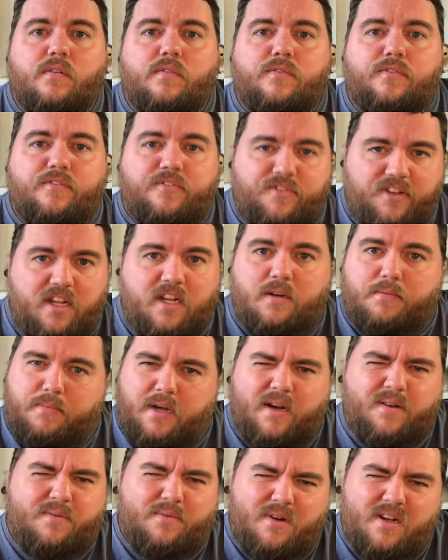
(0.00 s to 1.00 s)
think
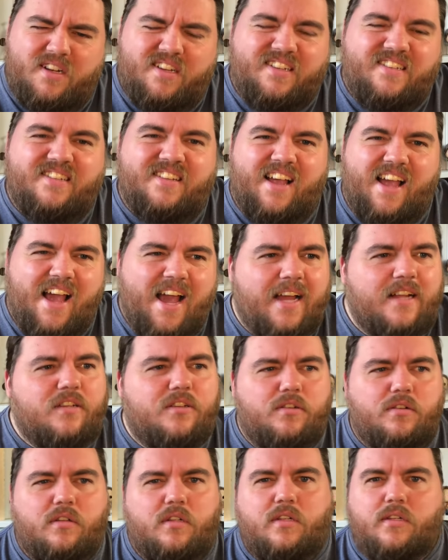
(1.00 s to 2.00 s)
about what he's
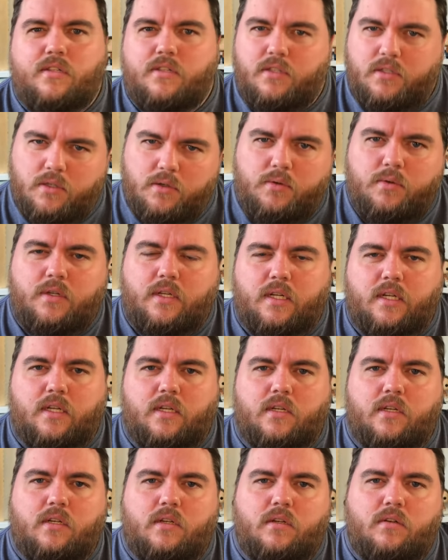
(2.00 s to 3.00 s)
actually
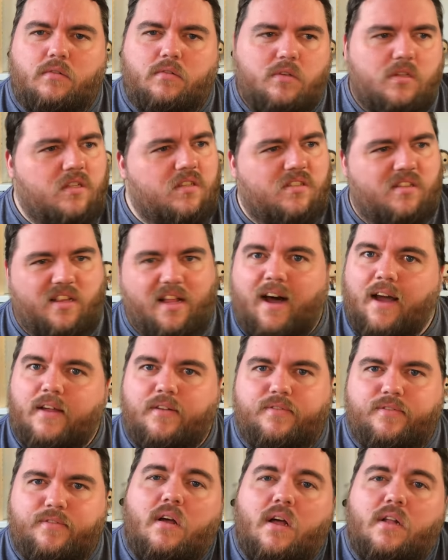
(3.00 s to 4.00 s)
doing with his
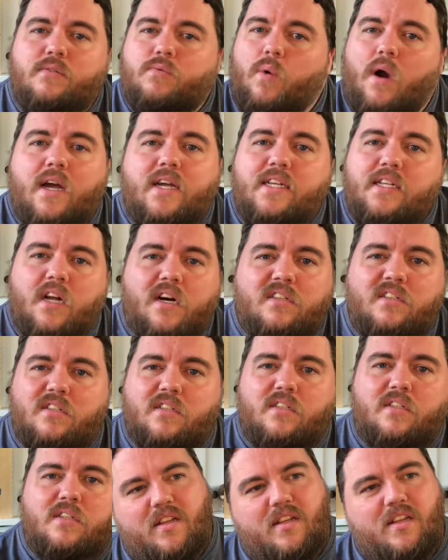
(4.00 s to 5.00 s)
life and why he does
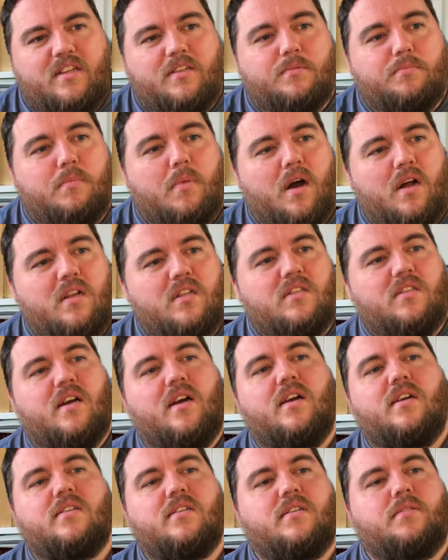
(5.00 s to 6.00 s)
it. He's
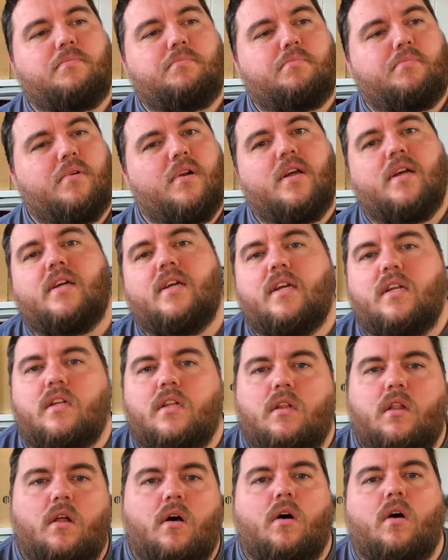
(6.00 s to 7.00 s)
monetizing breaking
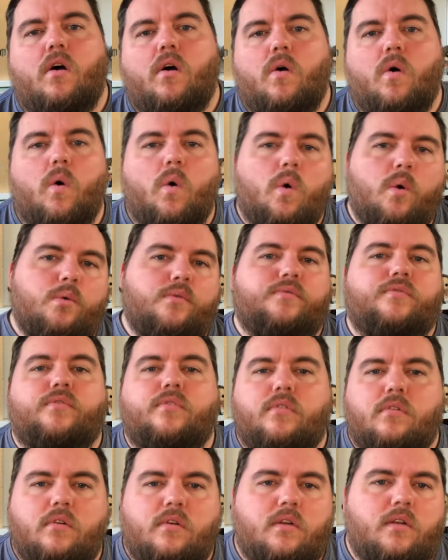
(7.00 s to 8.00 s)
the law
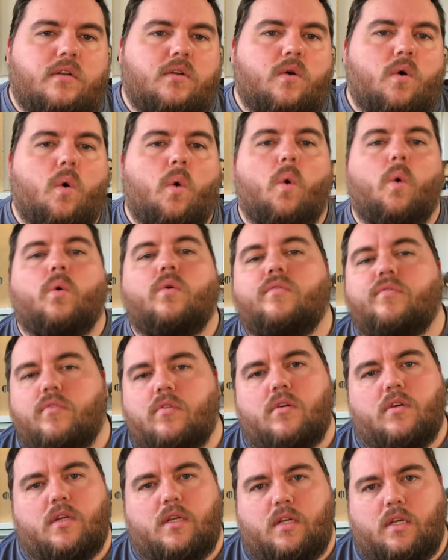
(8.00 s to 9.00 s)
over and
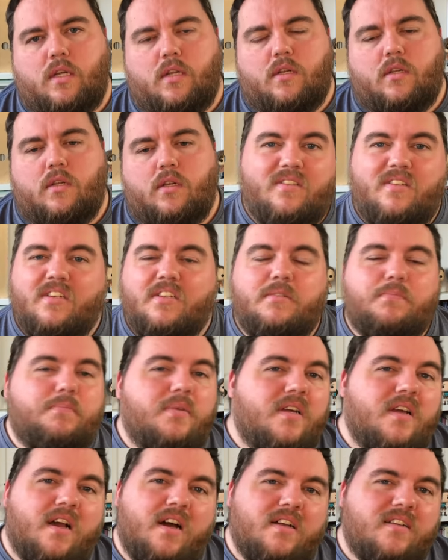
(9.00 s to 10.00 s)
over again just
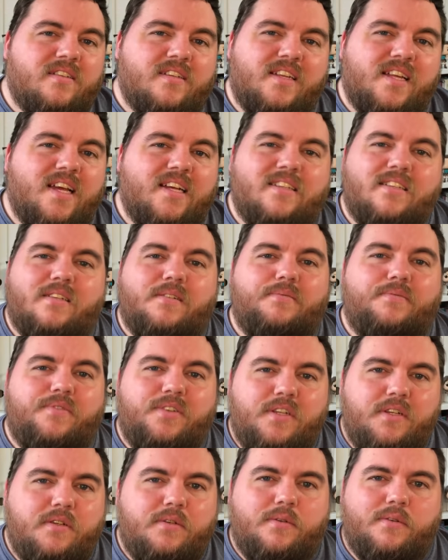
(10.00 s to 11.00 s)
because it gets him
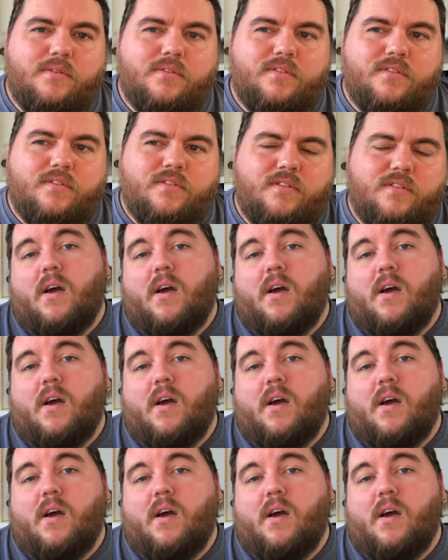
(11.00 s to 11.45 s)
views.